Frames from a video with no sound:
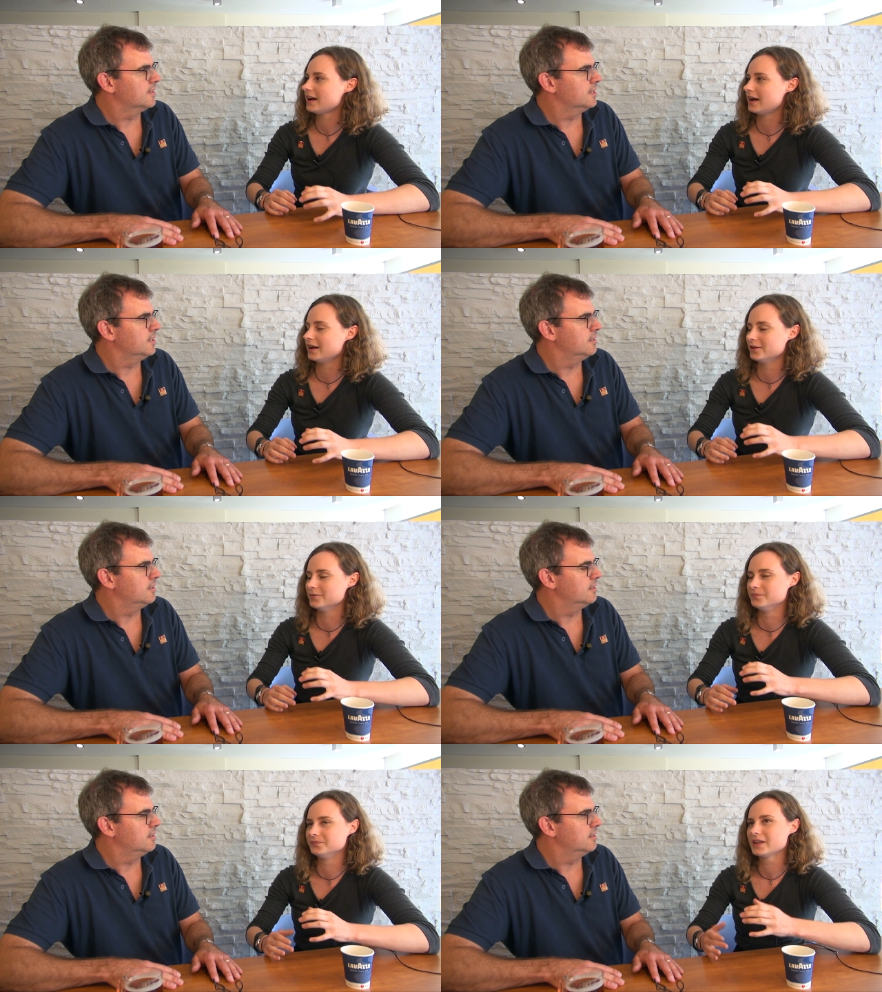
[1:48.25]

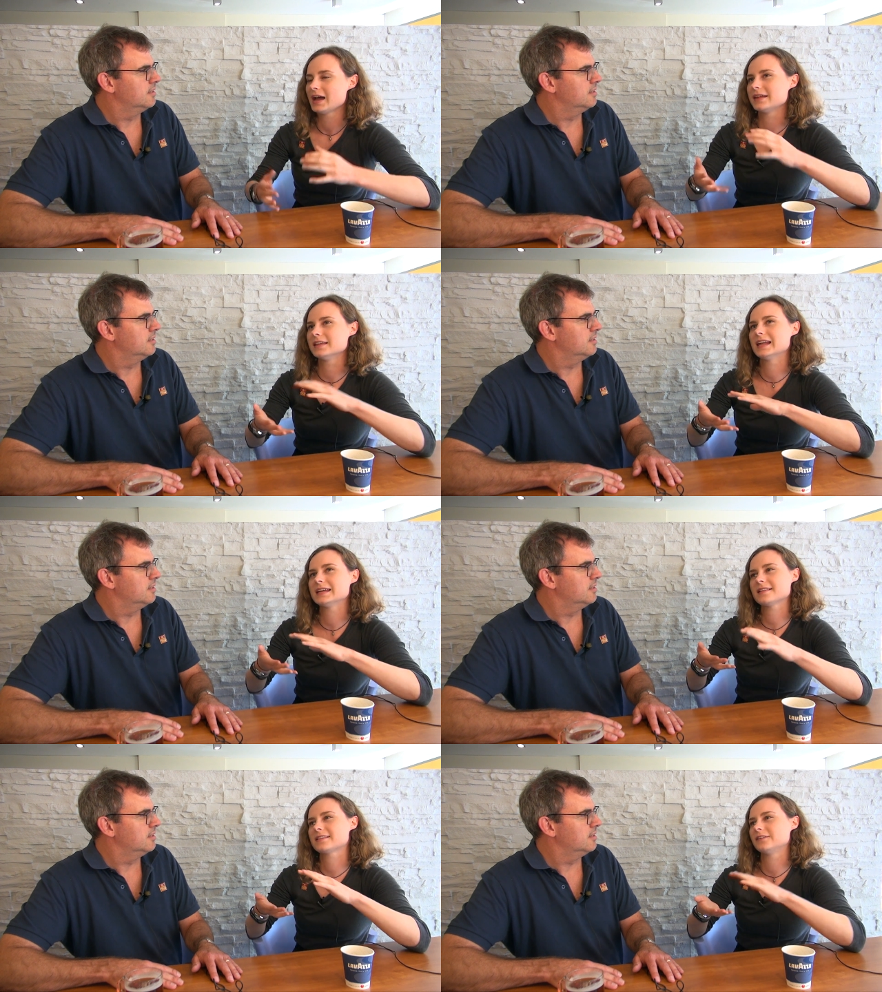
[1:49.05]
Speaker 1: Um, and the
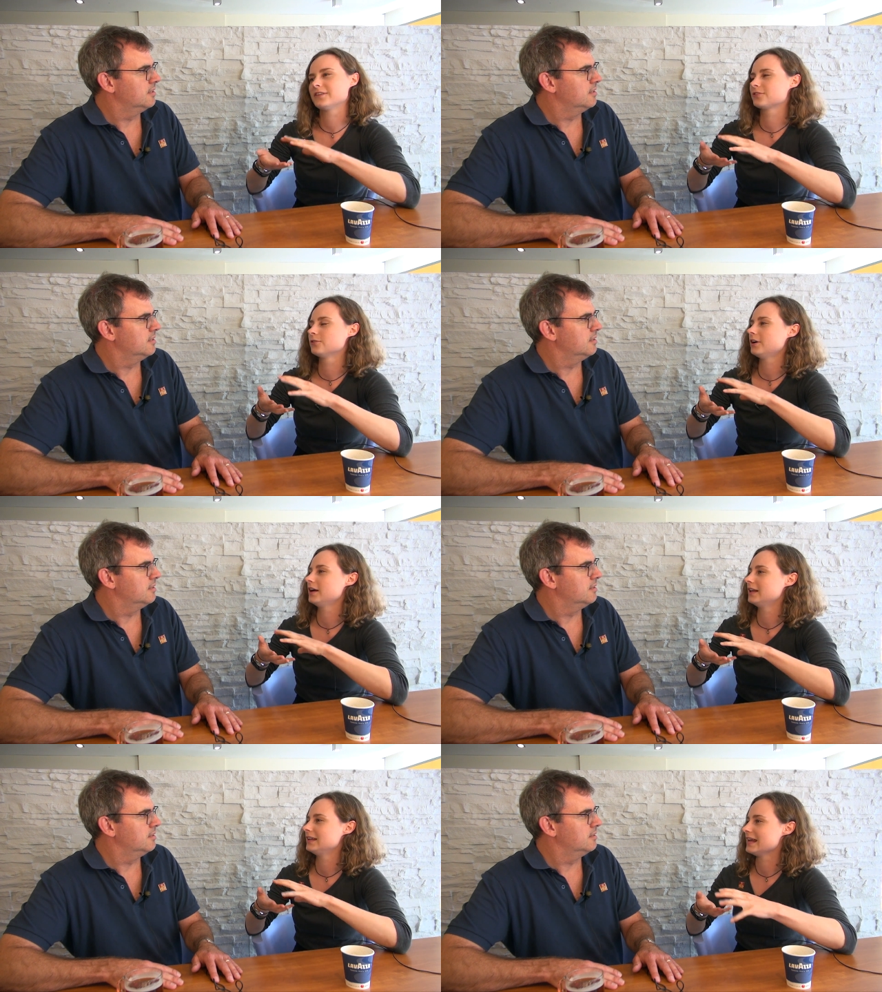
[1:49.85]
lake itself, is not
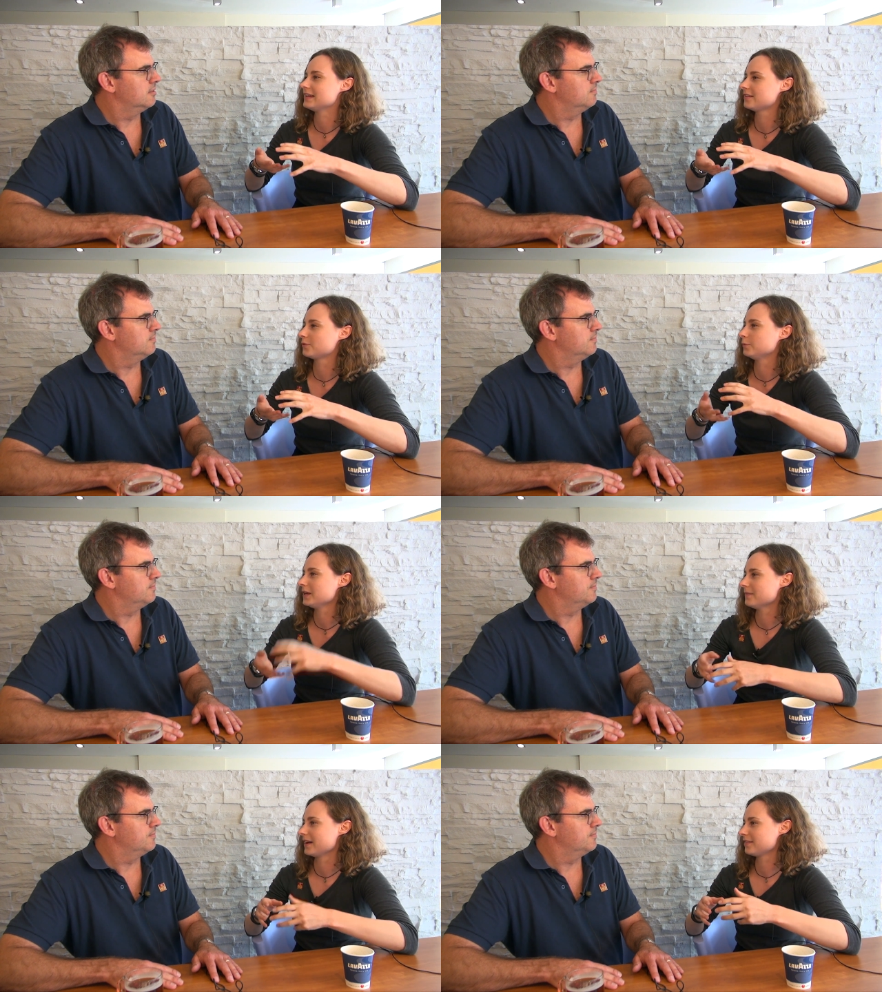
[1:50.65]
a lake as
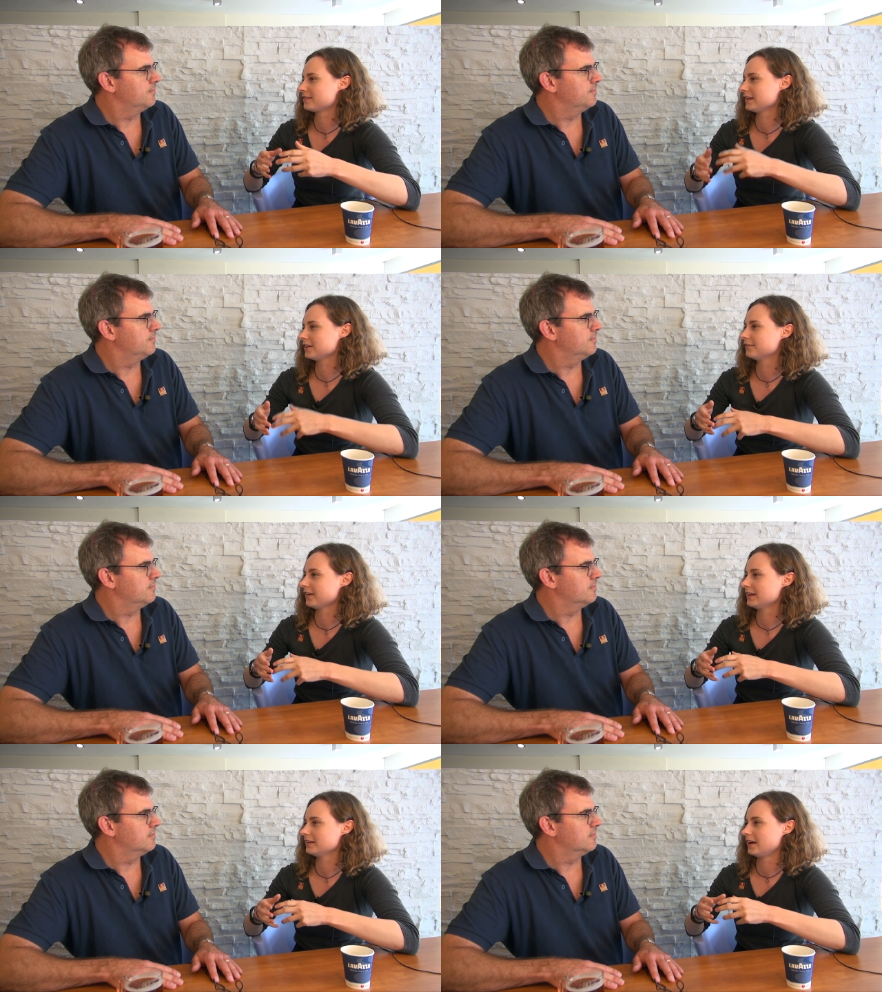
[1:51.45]
we might think of
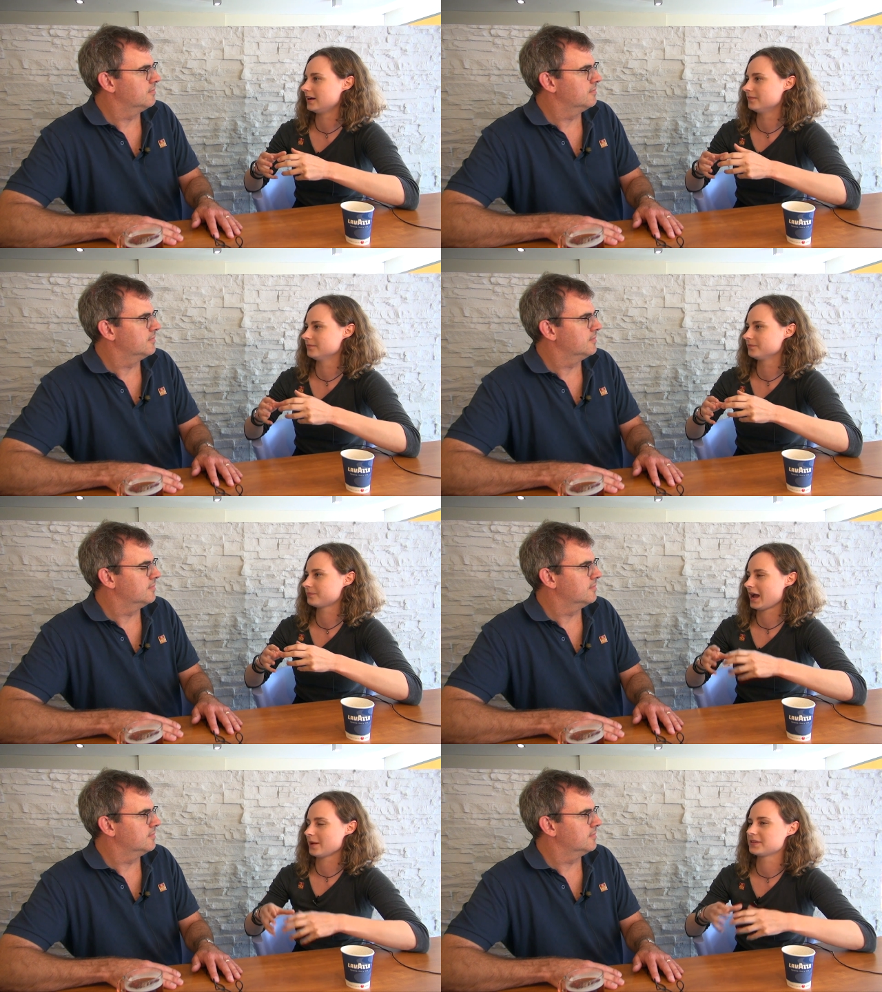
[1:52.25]
it, um,
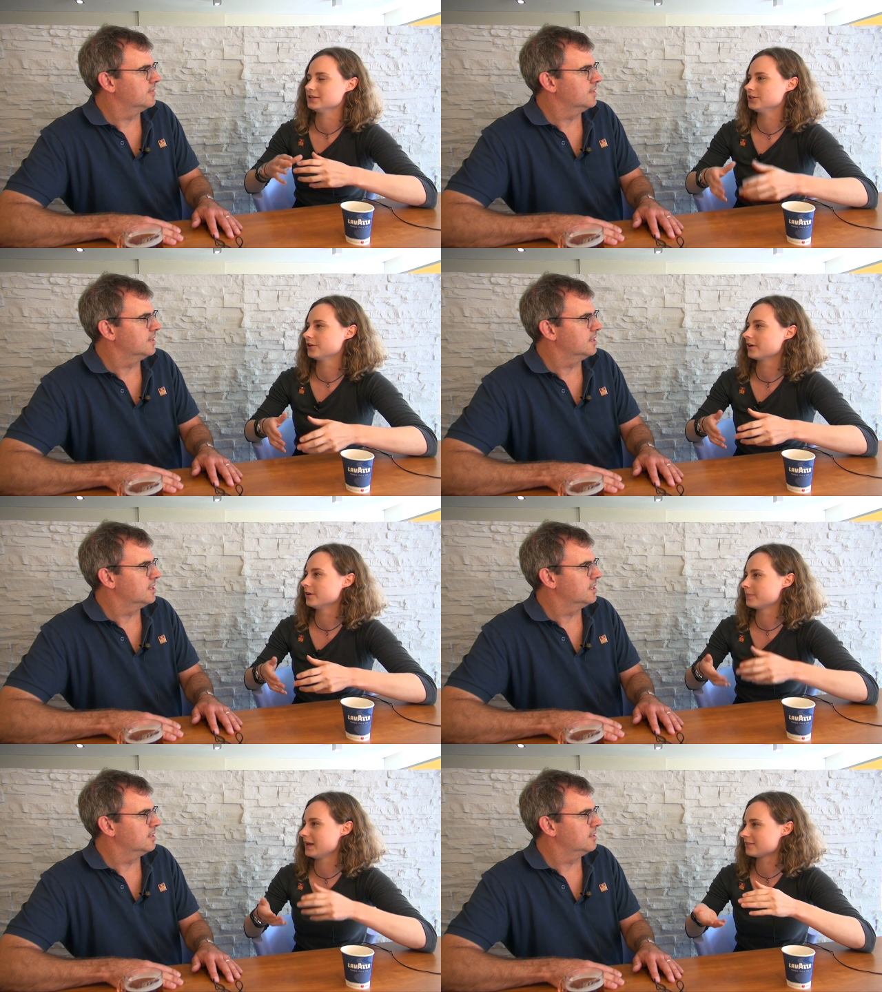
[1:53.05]
perhaps in
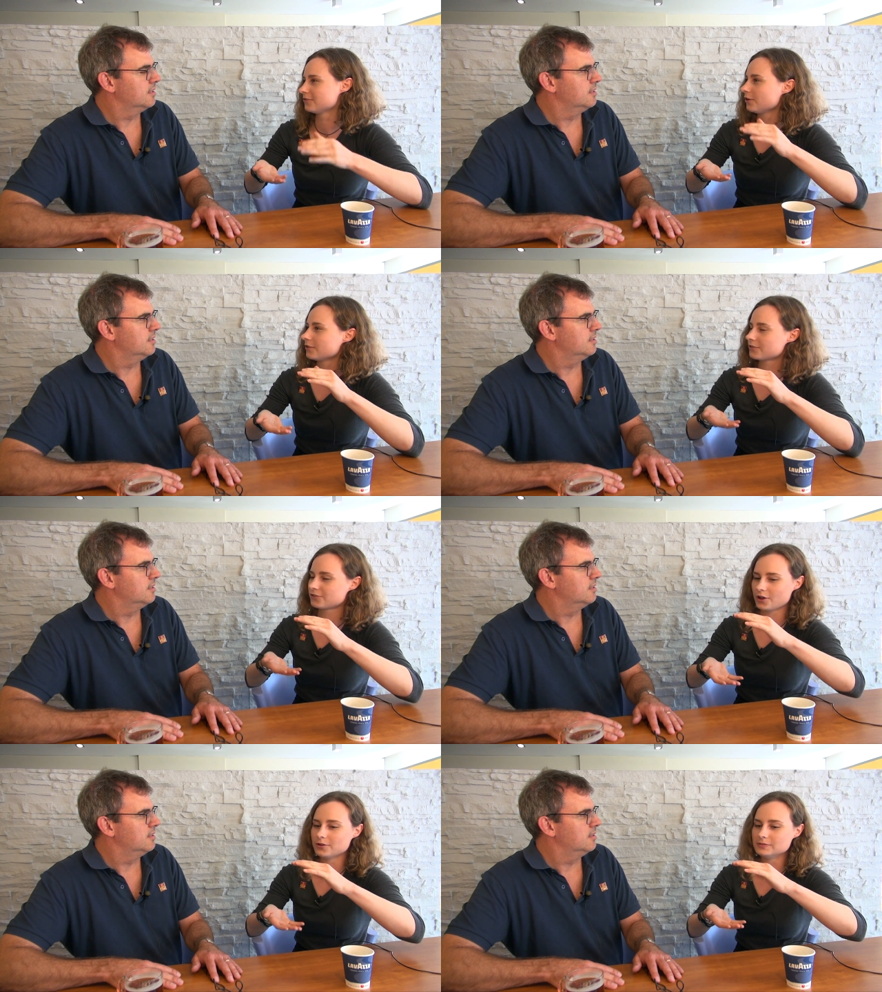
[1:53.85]
Europe. It's not
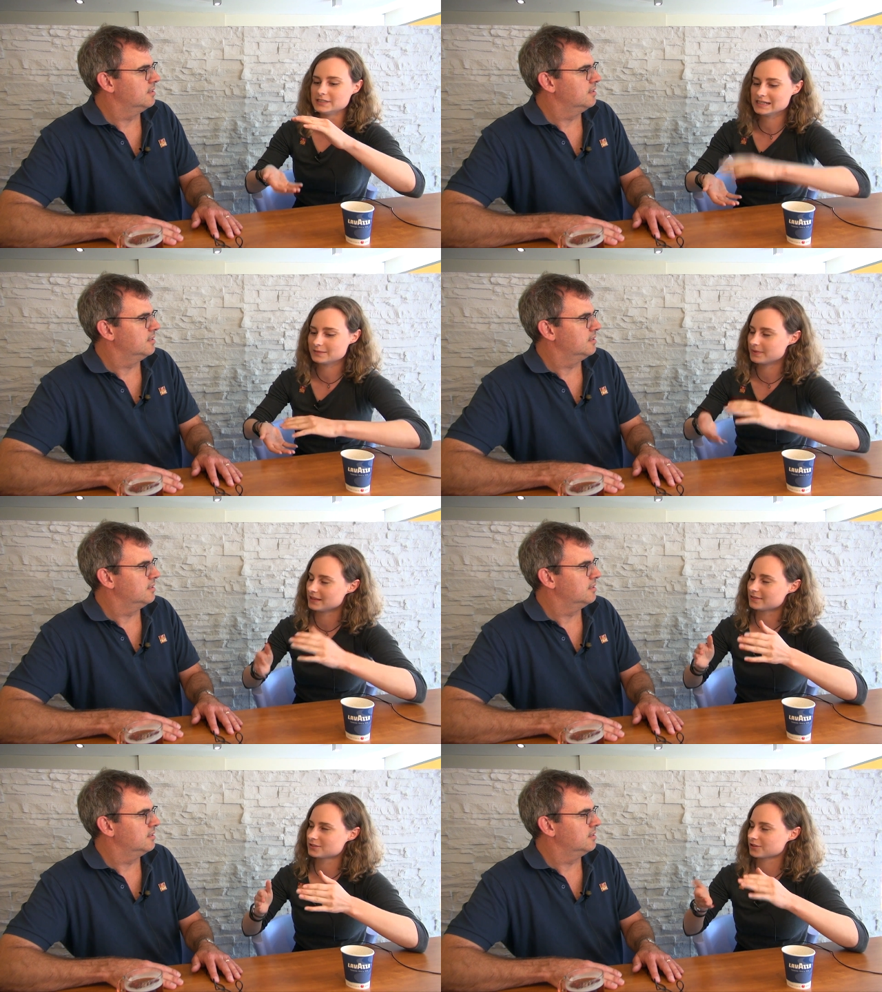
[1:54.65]
so deep,
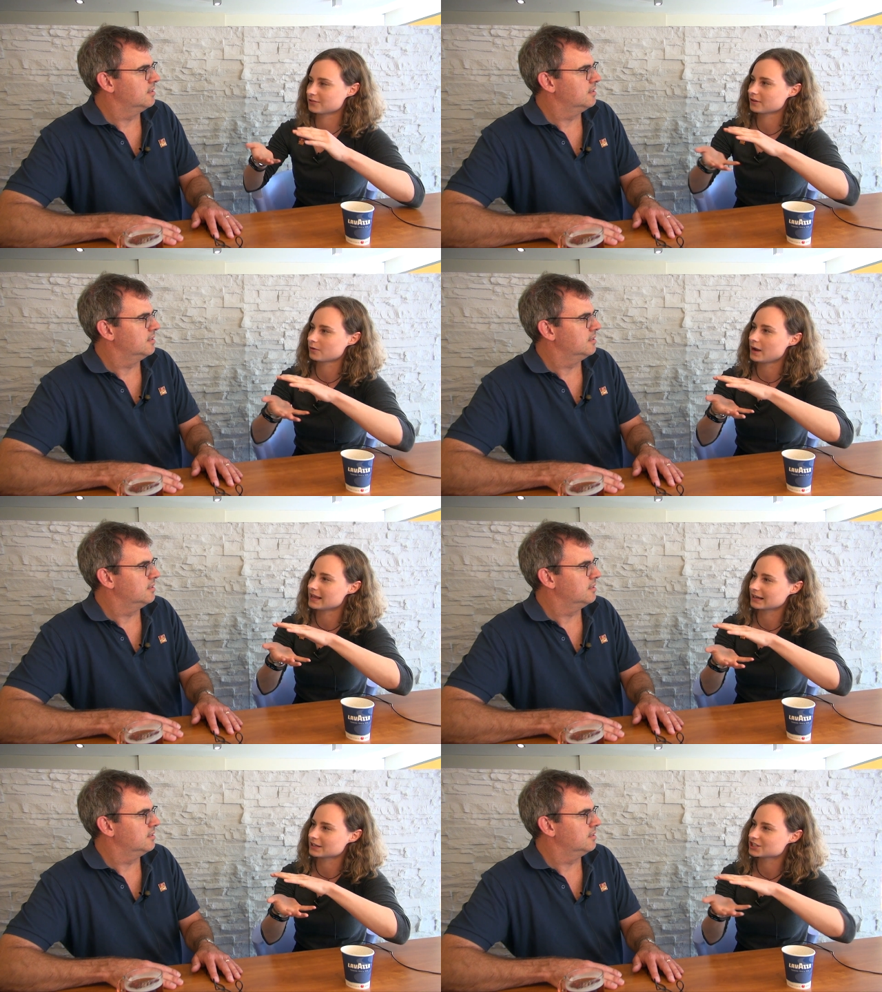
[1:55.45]
it's just
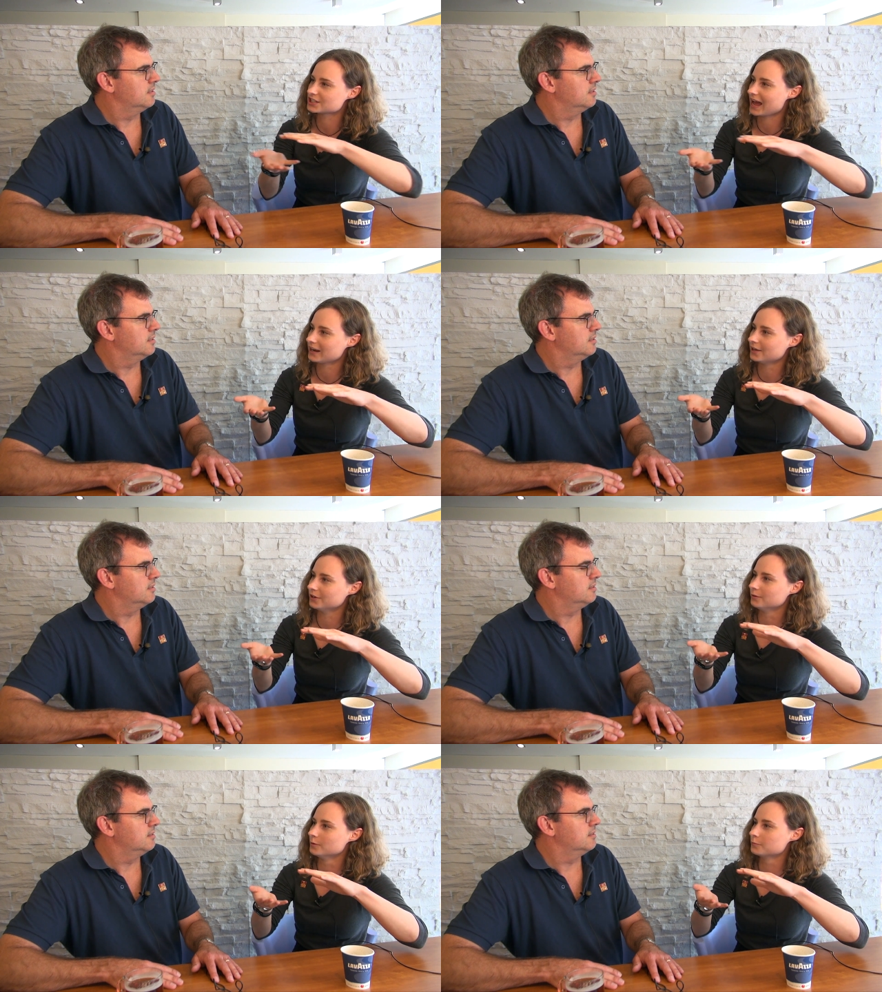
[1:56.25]
quite like a shallow,